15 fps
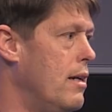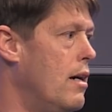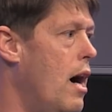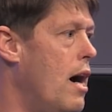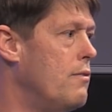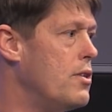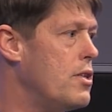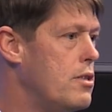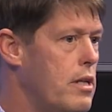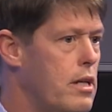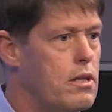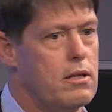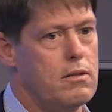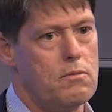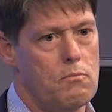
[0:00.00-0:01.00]
obviously,
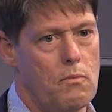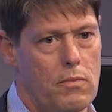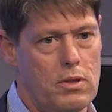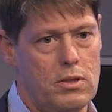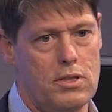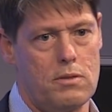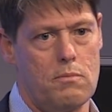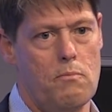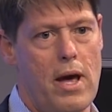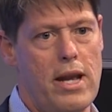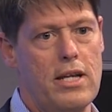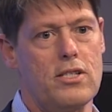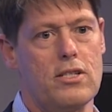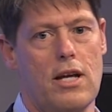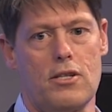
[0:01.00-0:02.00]
many
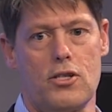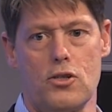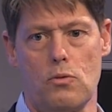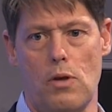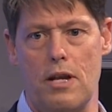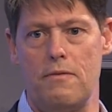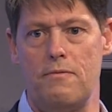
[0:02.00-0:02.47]
senescence-related